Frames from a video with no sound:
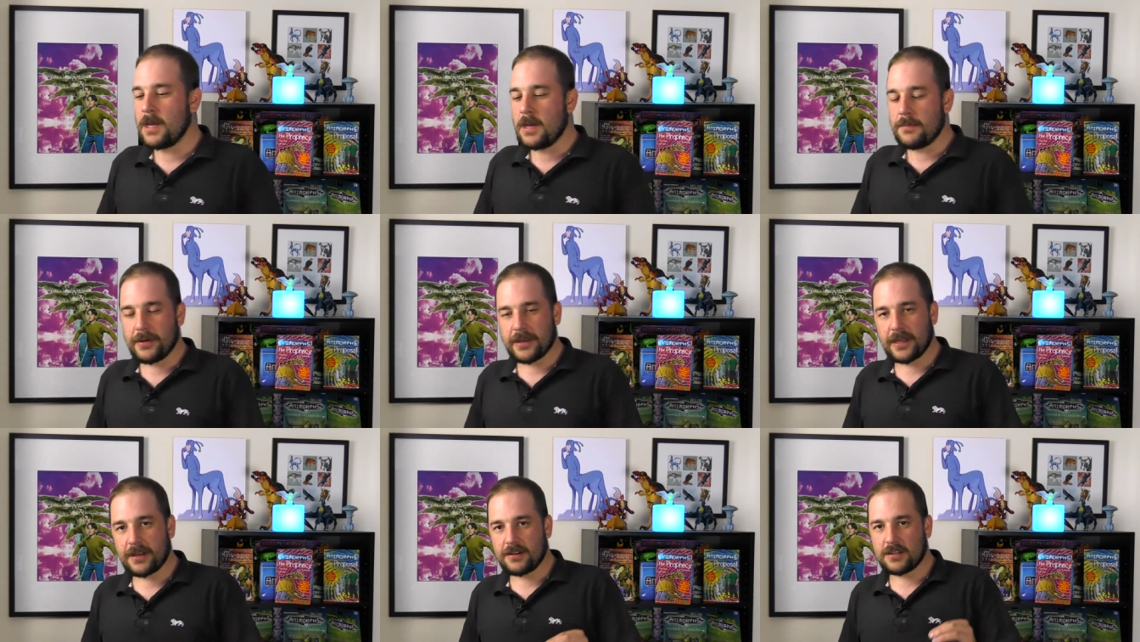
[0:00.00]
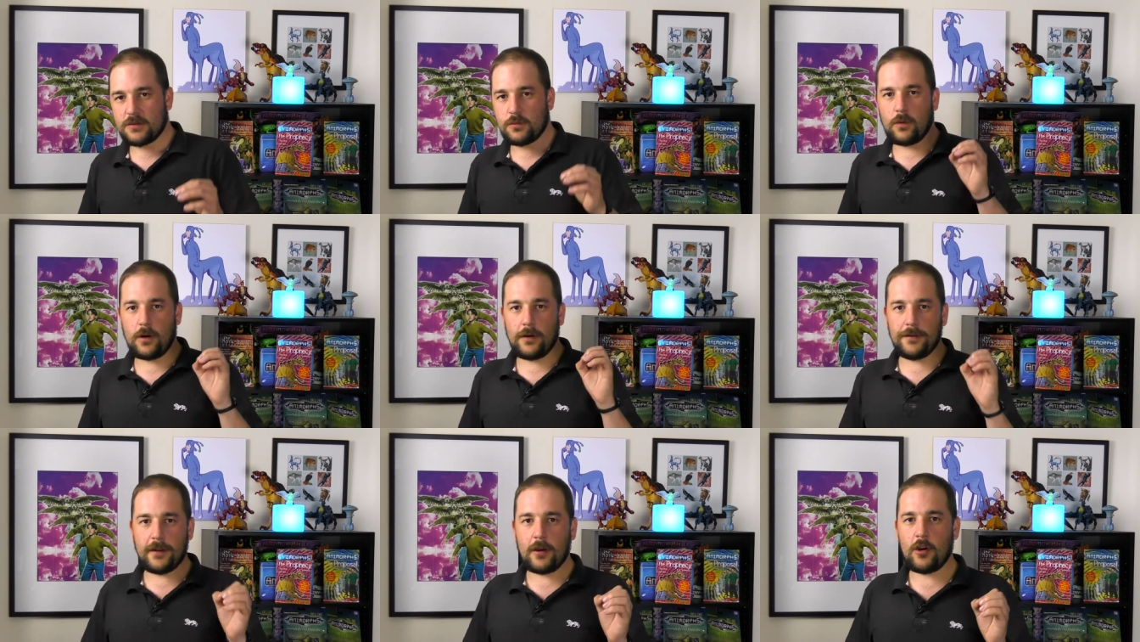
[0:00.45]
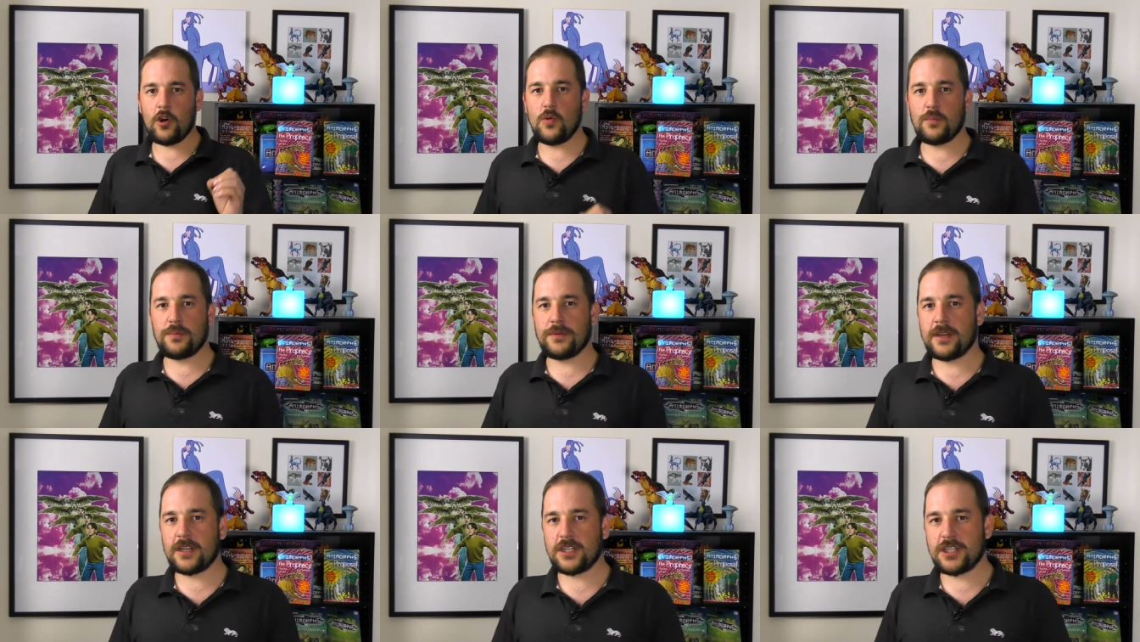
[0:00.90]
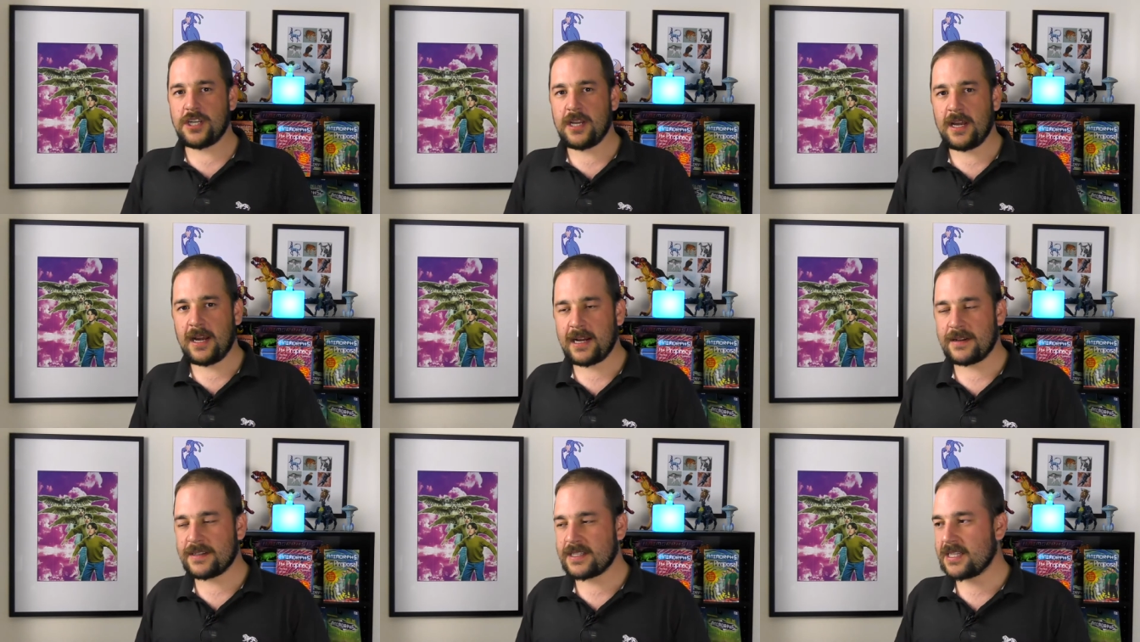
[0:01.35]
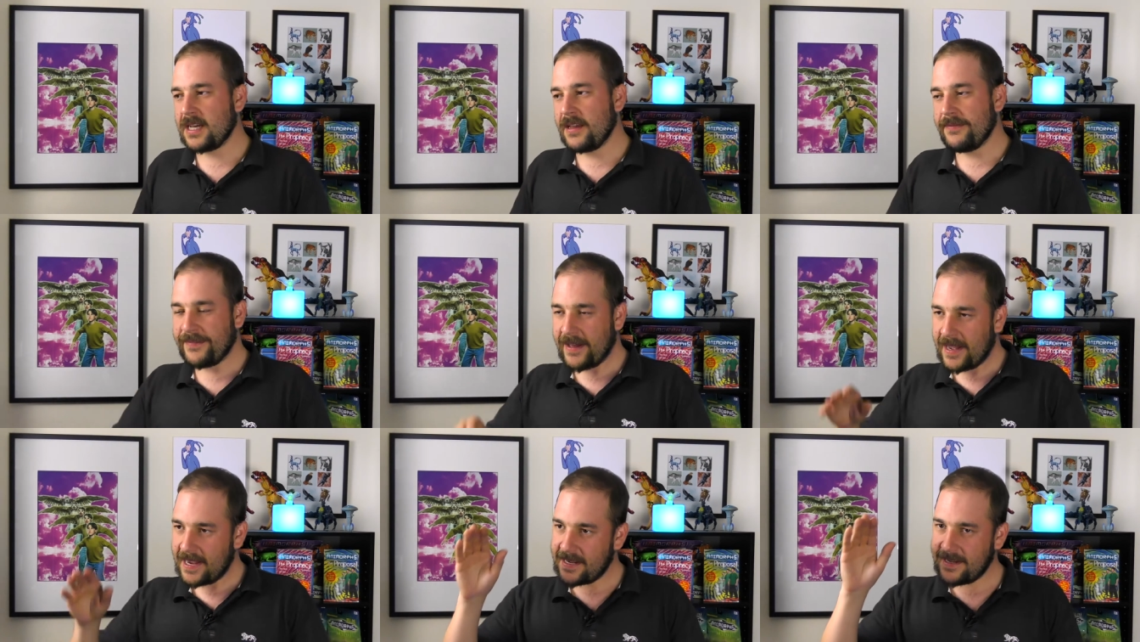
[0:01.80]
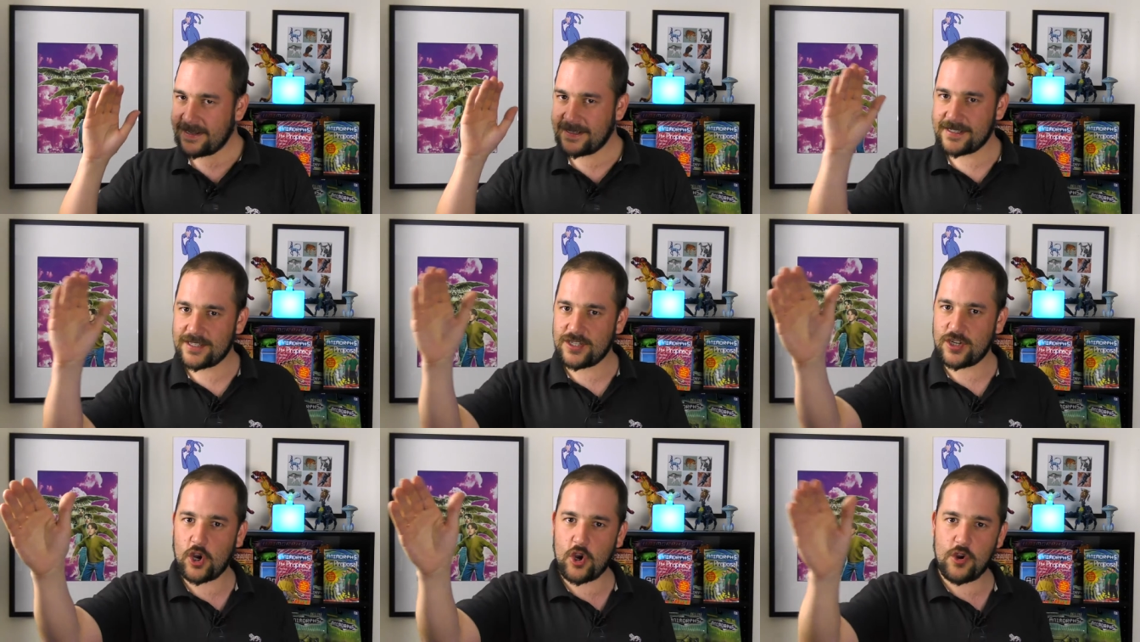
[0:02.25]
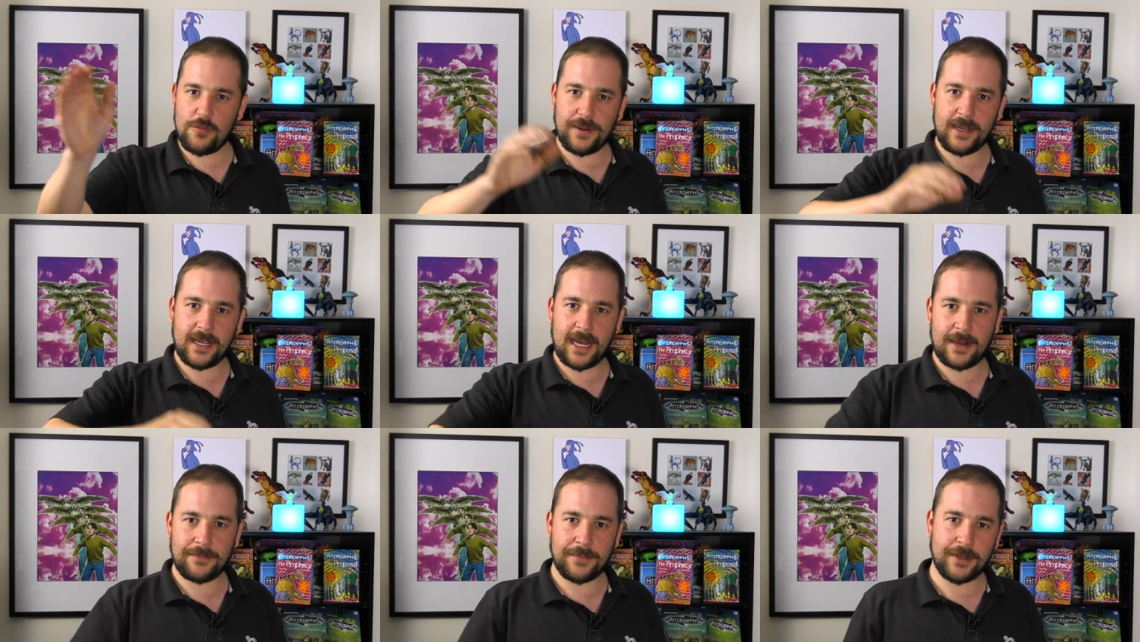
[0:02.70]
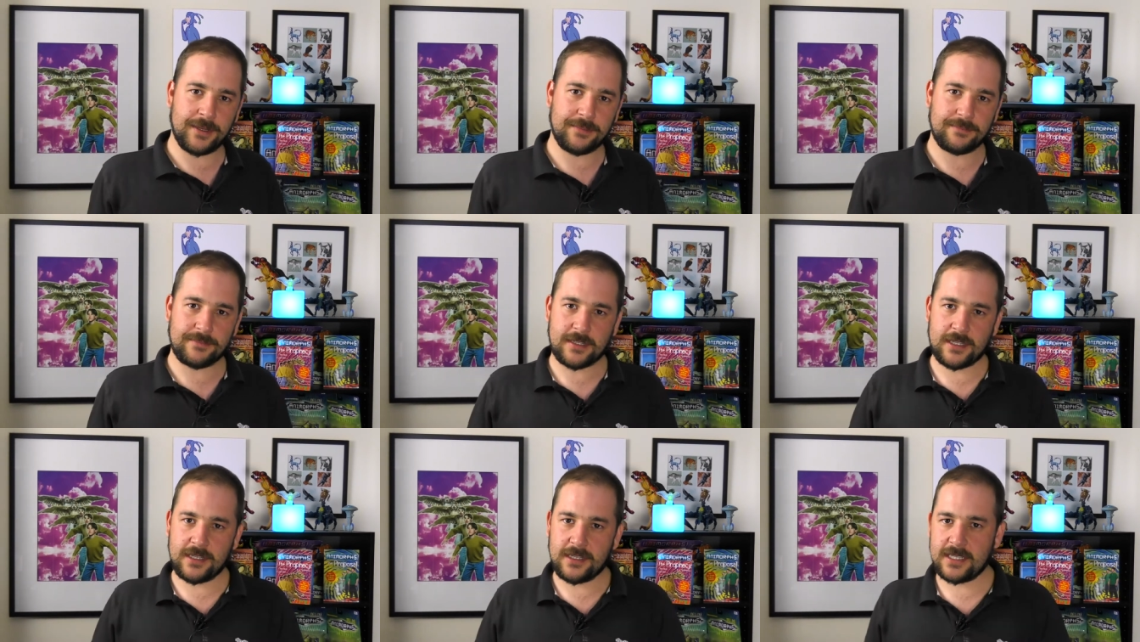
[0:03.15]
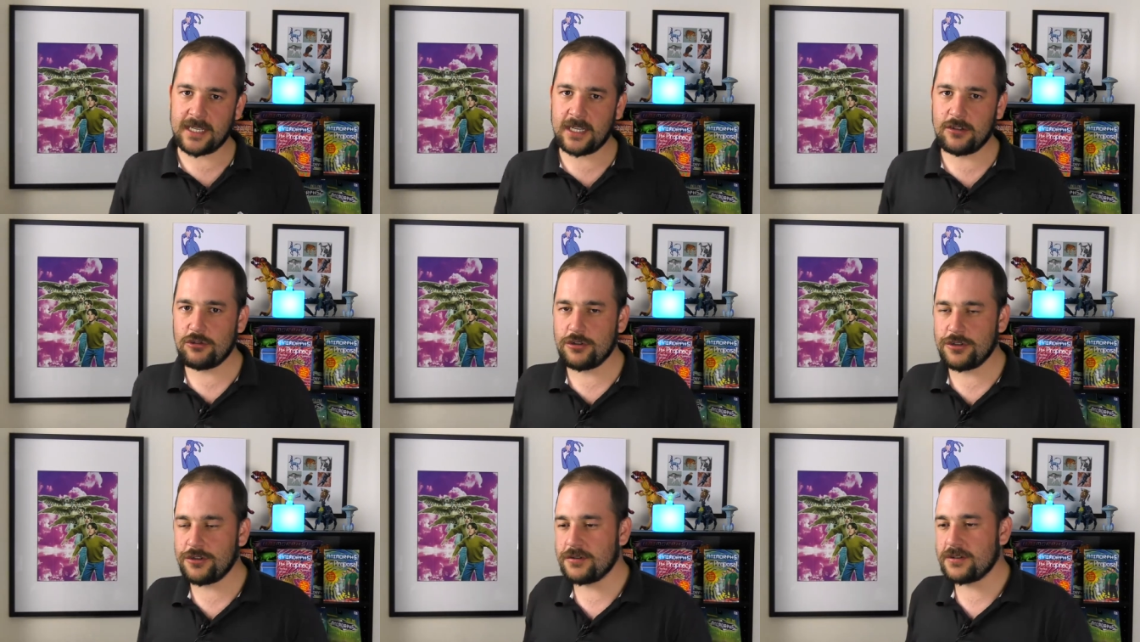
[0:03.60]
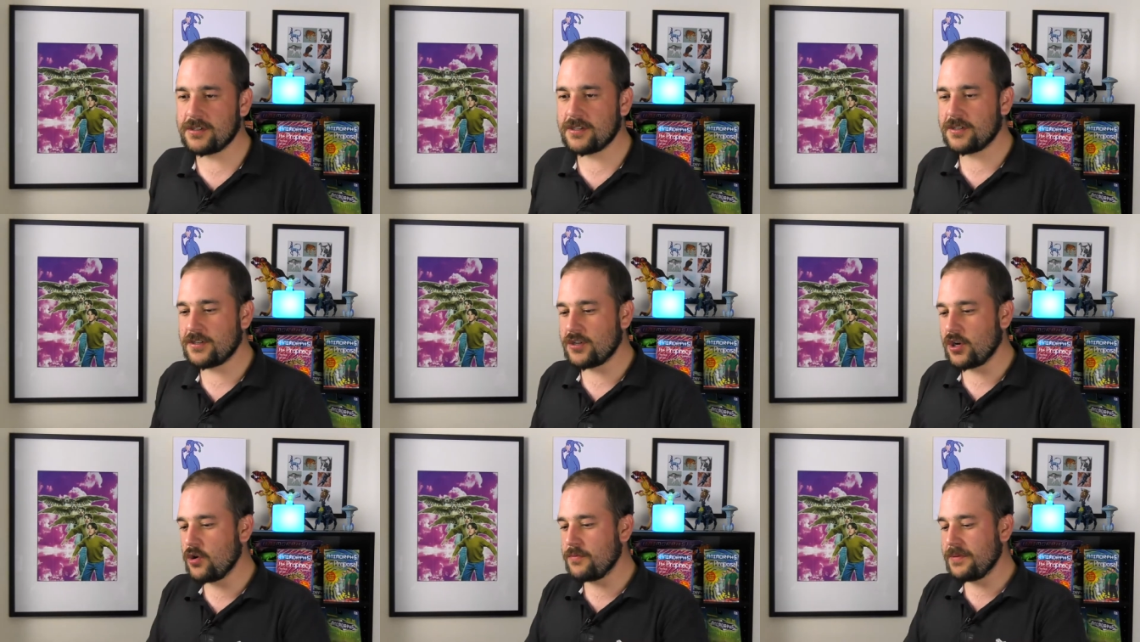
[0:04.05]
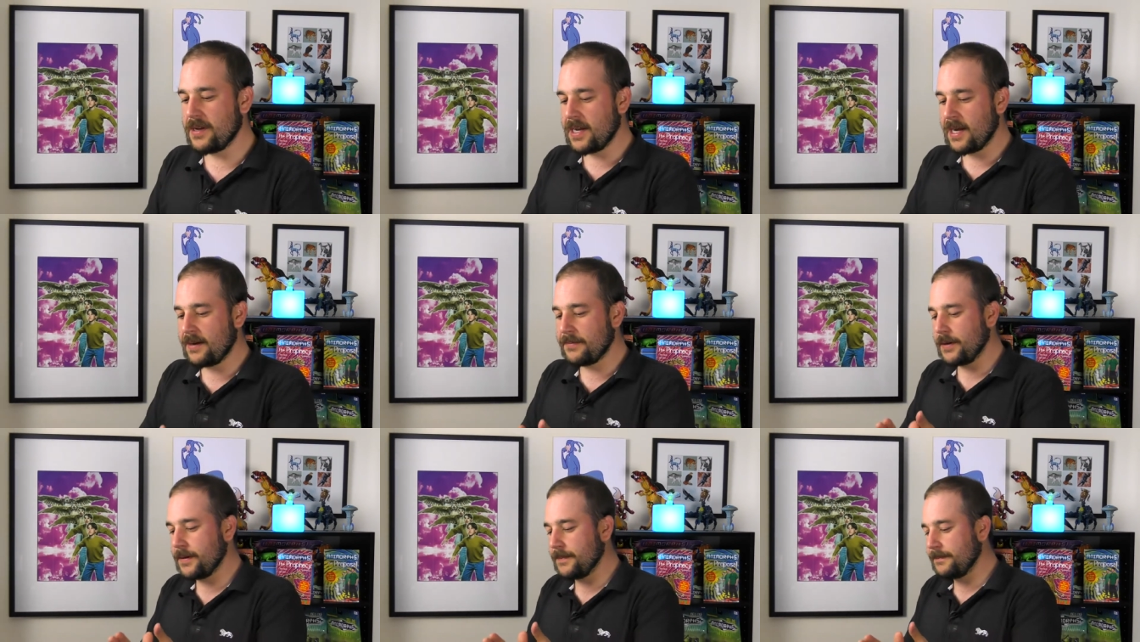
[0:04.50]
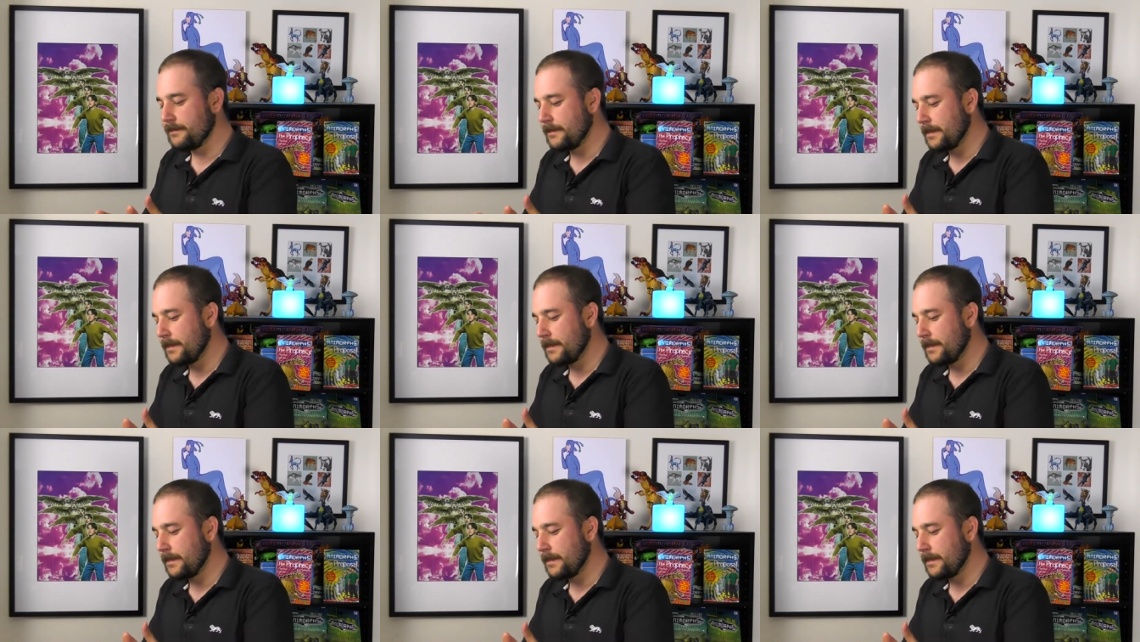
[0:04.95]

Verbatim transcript: But there is one hope that she has, and that is Toby Hamee. She's introduced to Toby Hamee.